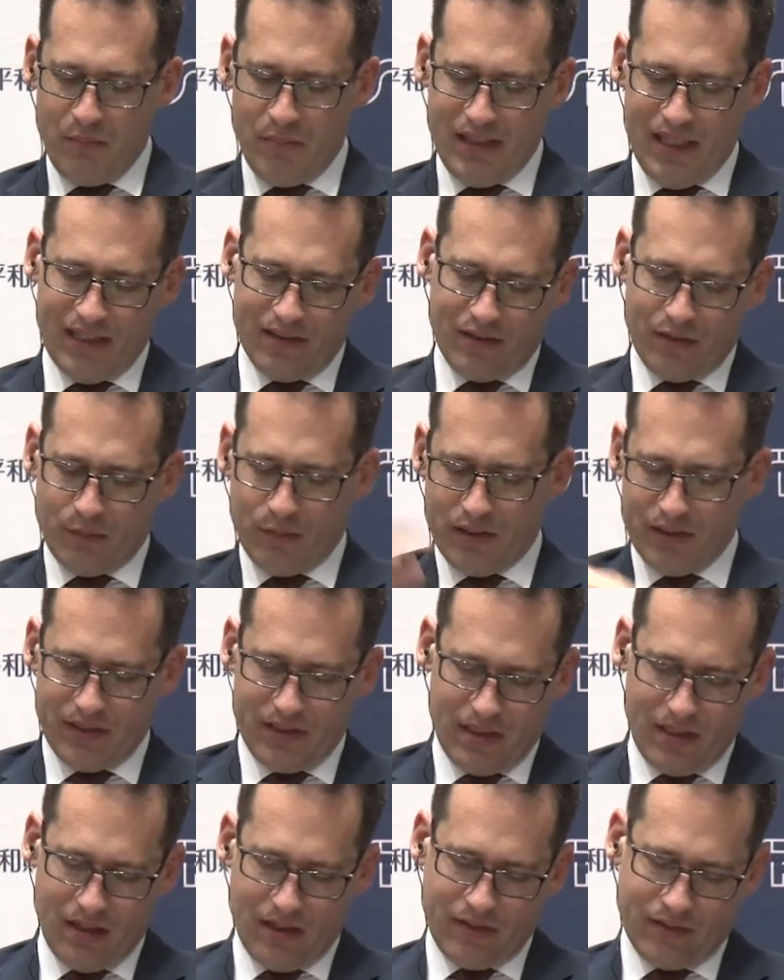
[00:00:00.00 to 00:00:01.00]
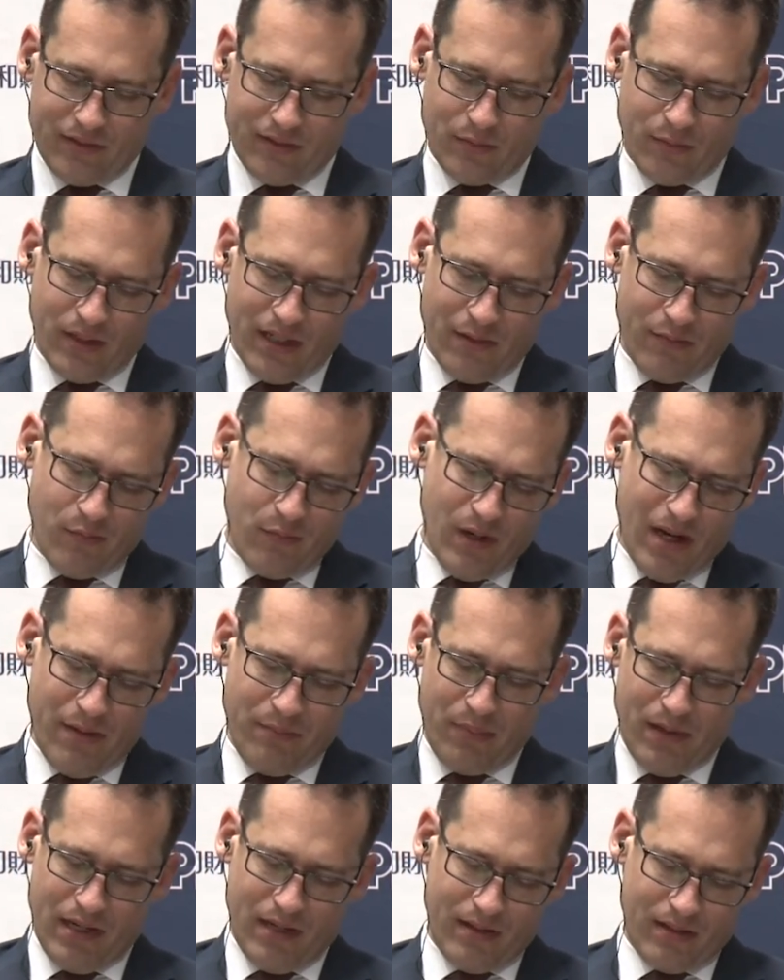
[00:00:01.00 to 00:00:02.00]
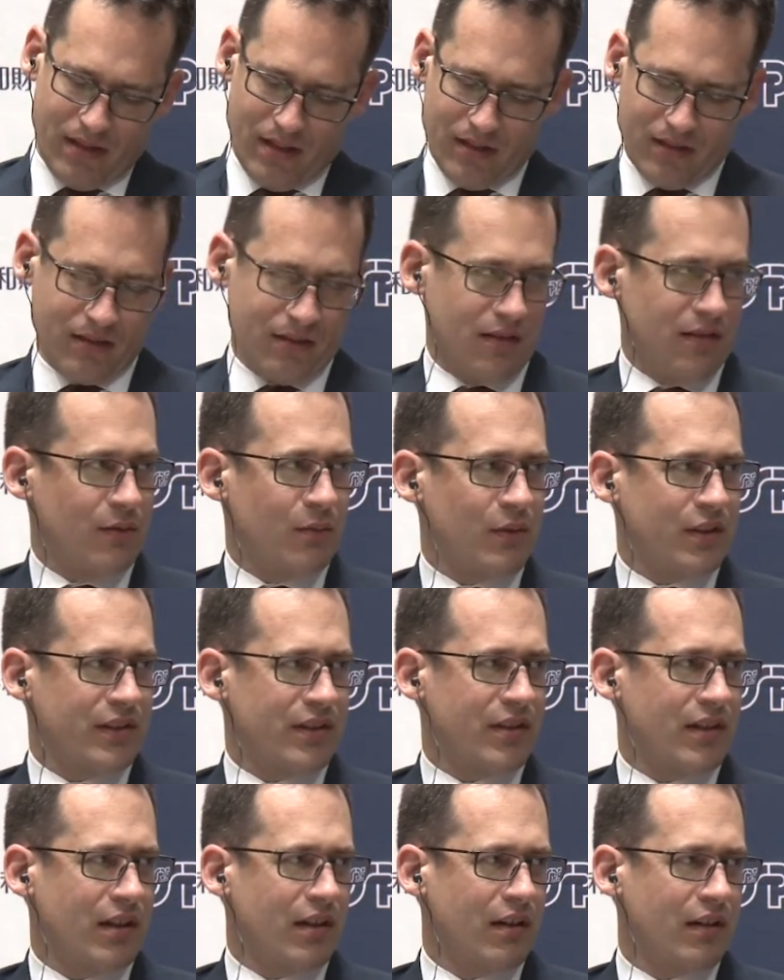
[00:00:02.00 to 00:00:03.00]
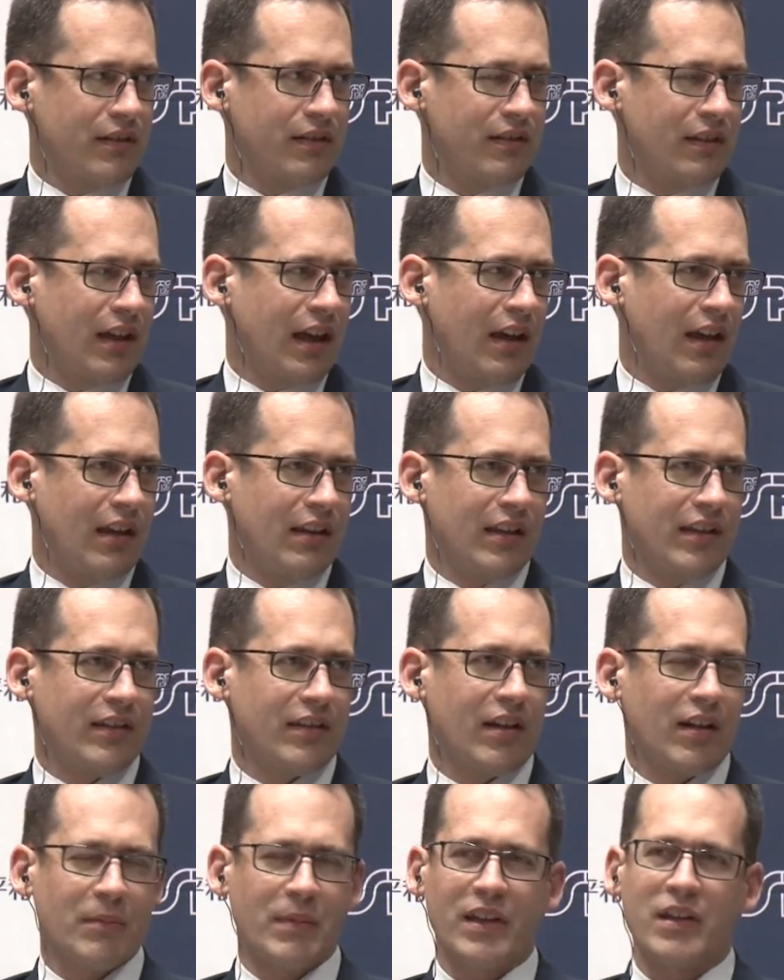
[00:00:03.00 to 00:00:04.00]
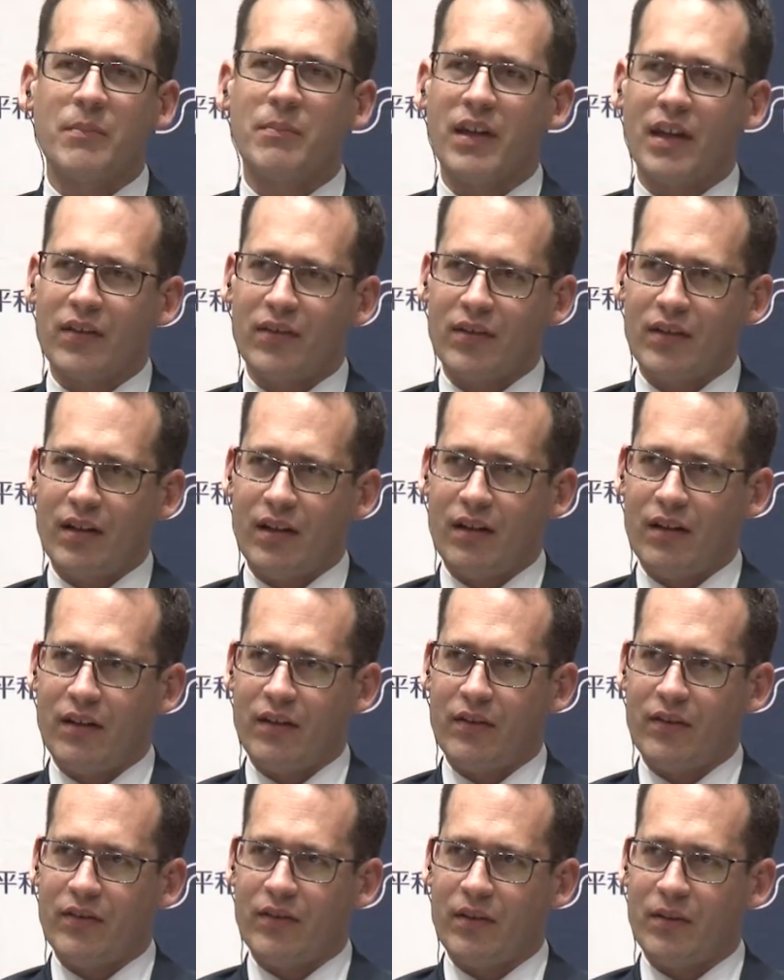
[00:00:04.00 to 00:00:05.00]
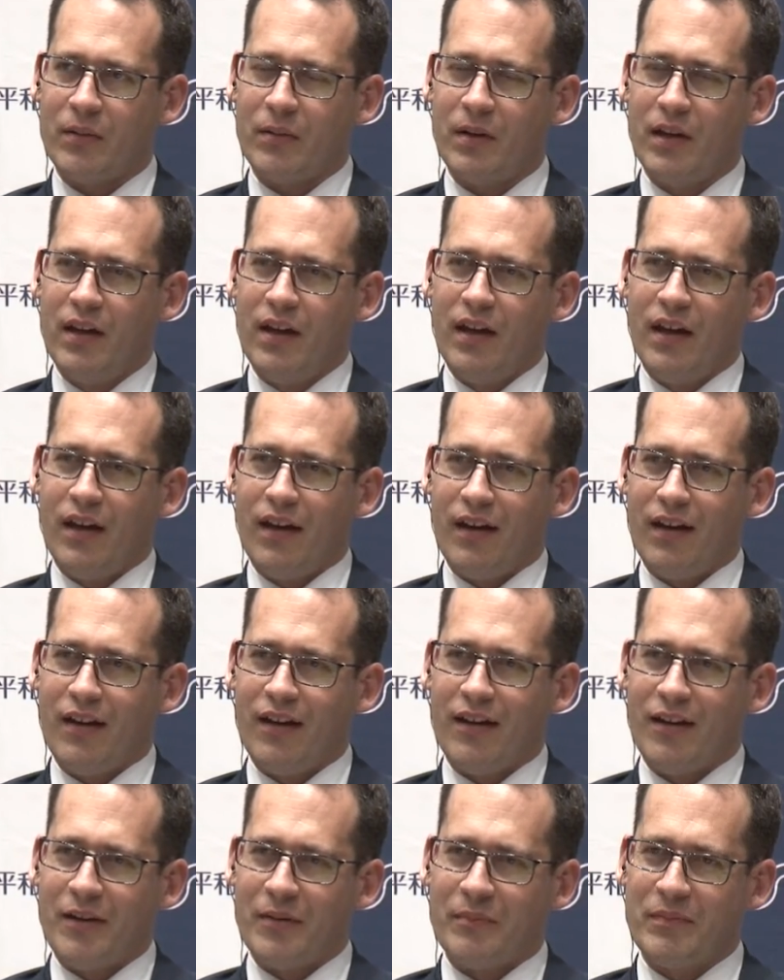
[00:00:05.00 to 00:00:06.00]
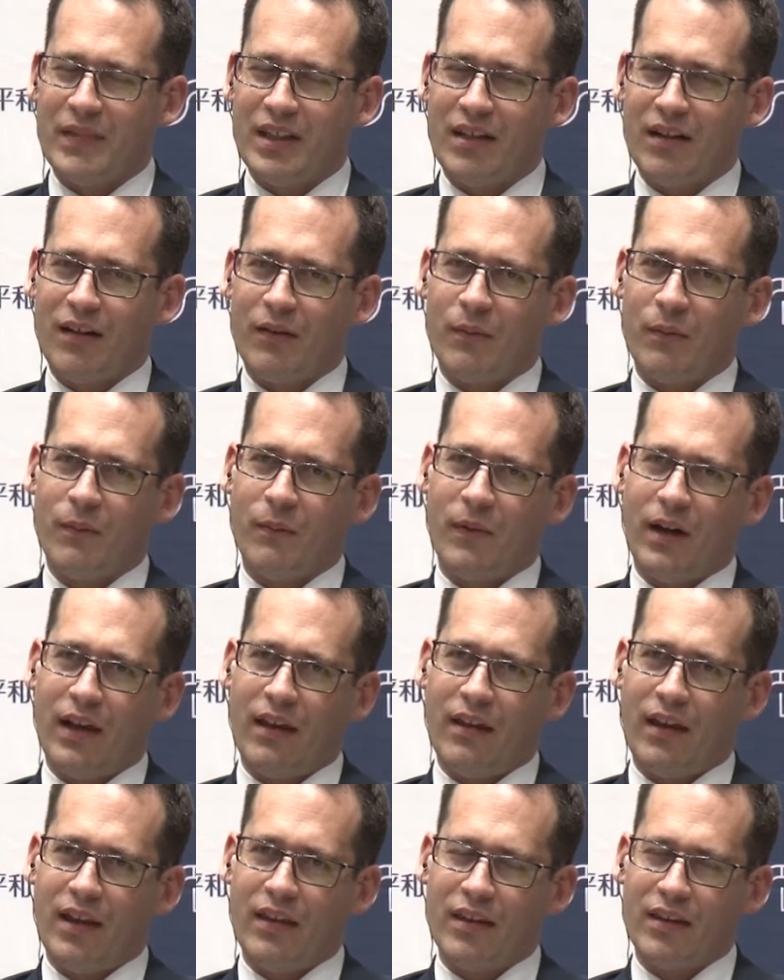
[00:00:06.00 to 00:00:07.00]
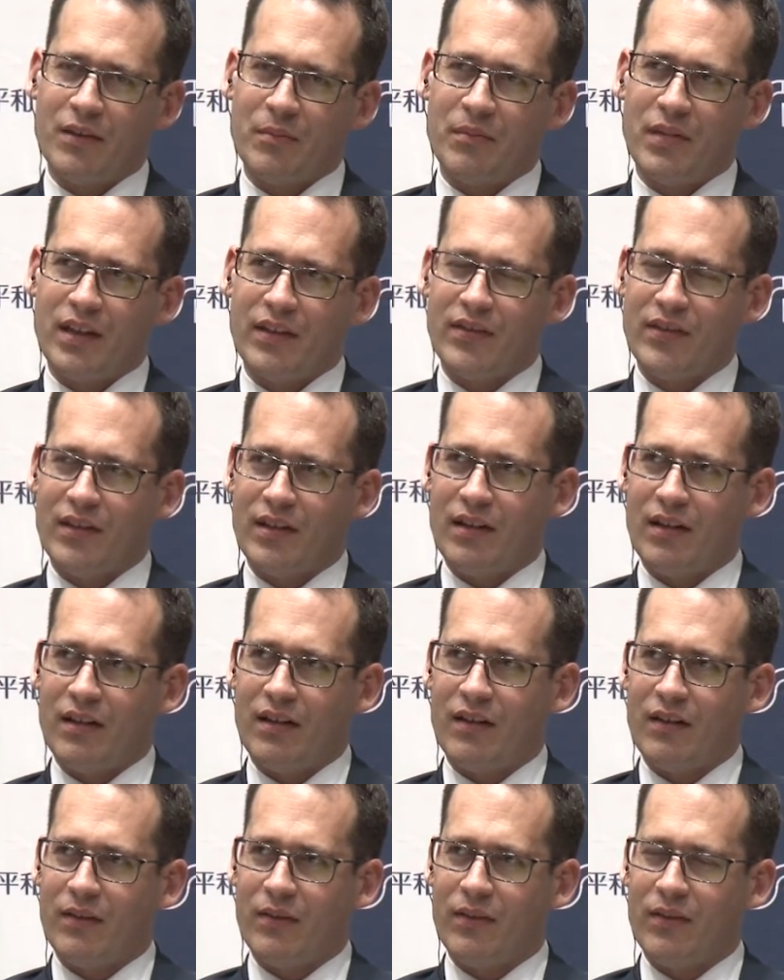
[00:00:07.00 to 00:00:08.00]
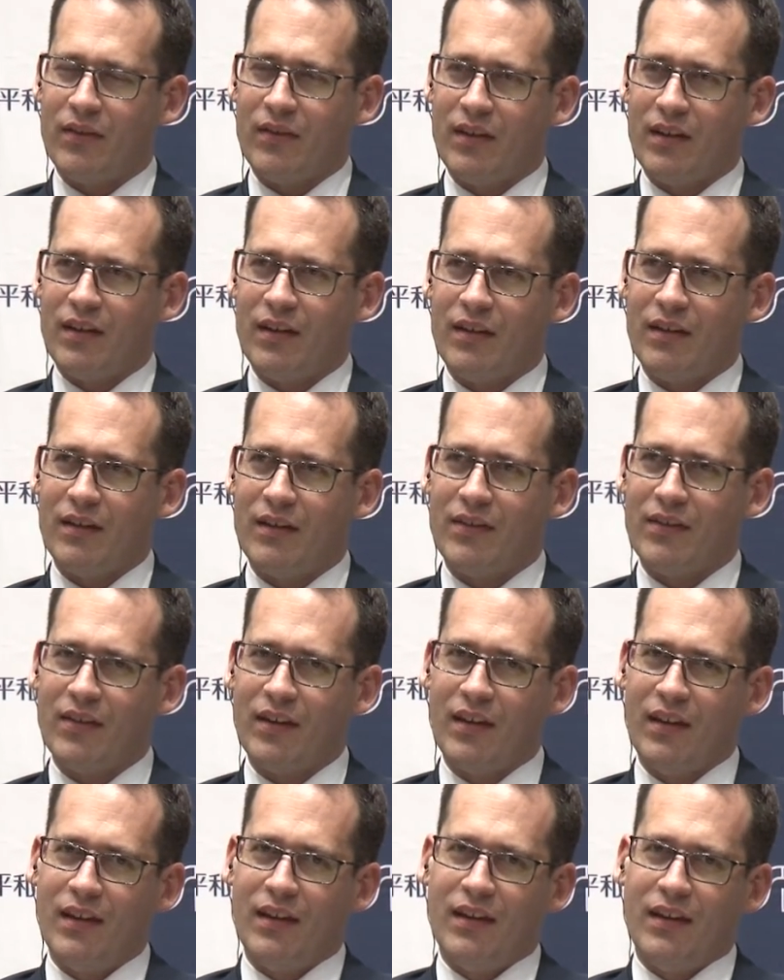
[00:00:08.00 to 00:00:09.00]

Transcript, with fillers: But that's the worst scenario. So why why pay attention to the worst scenarios? I, I, let's talk about the best scenarios. So um, you know, I, I think the best scenarios is